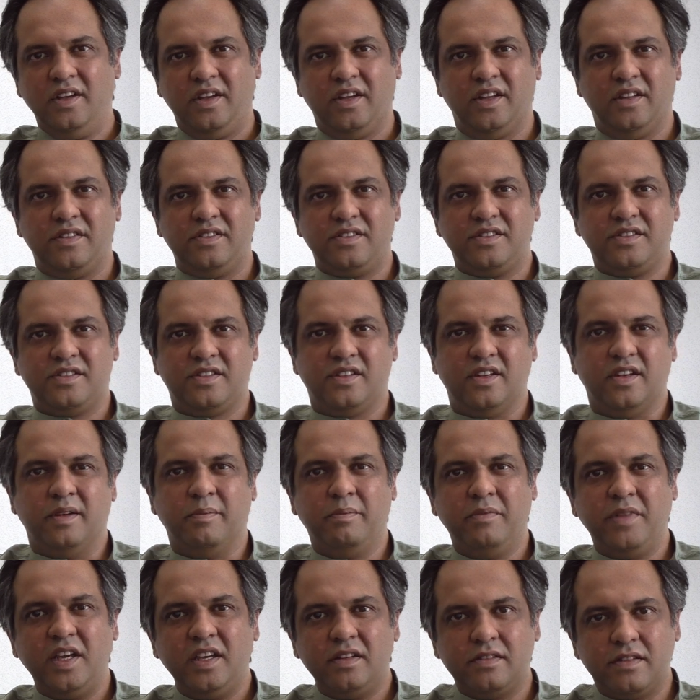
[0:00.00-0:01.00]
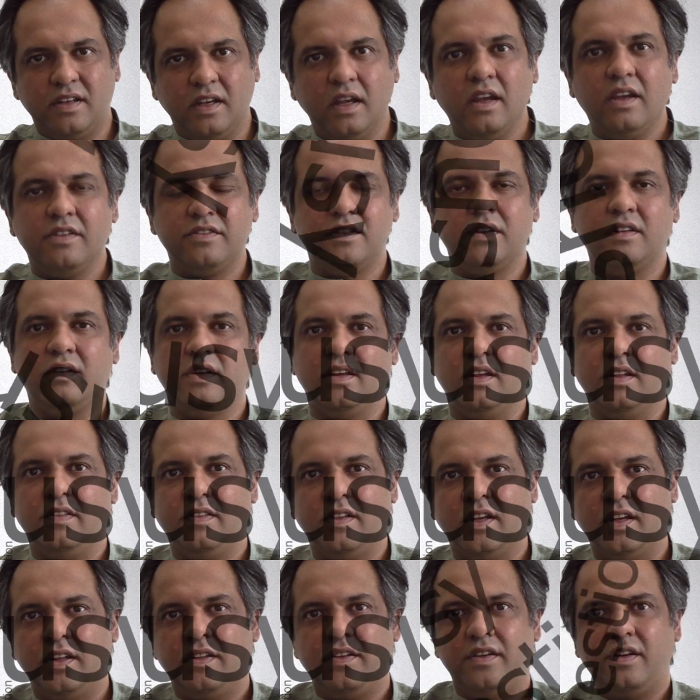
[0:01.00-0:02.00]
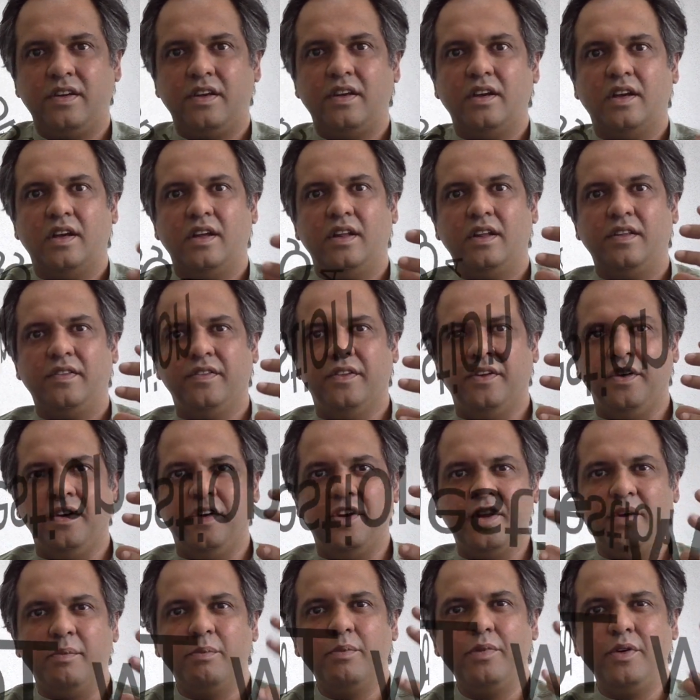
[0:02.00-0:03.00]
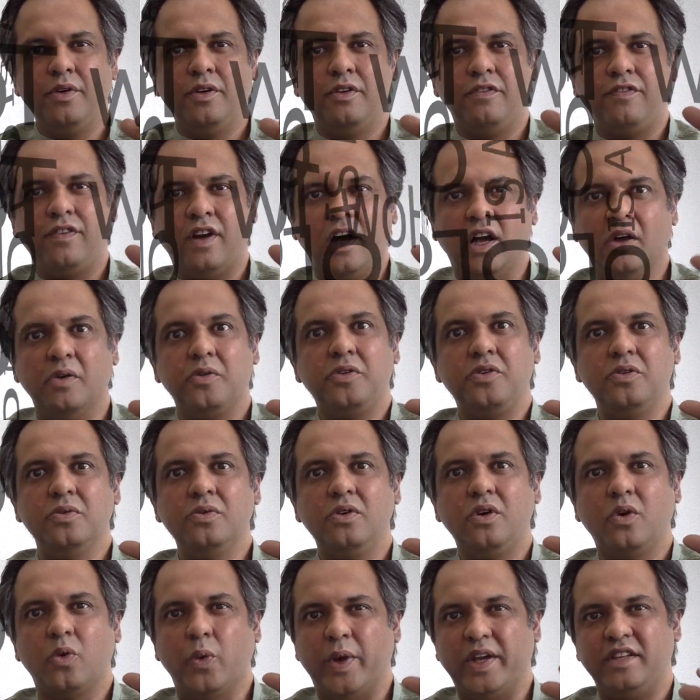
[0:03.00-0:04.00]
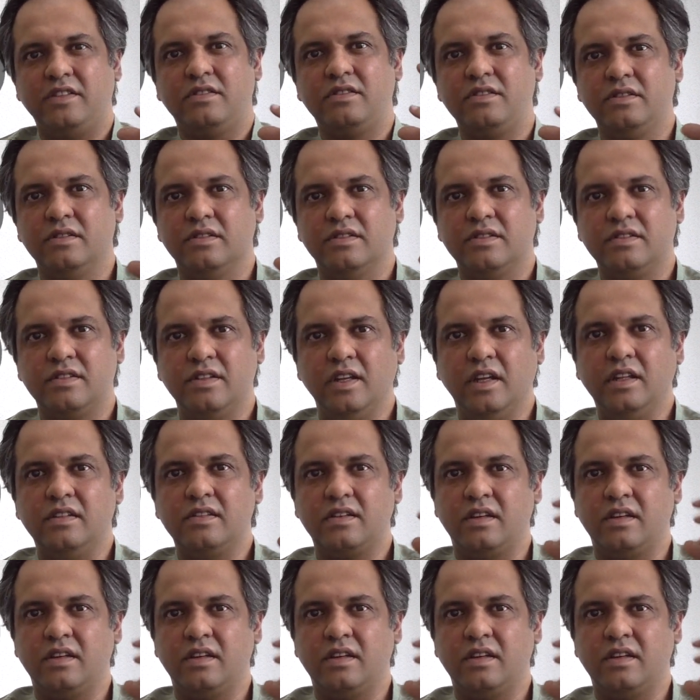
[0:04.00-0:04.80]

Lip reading: It's amazing, isn't it, that the number of how-to questions these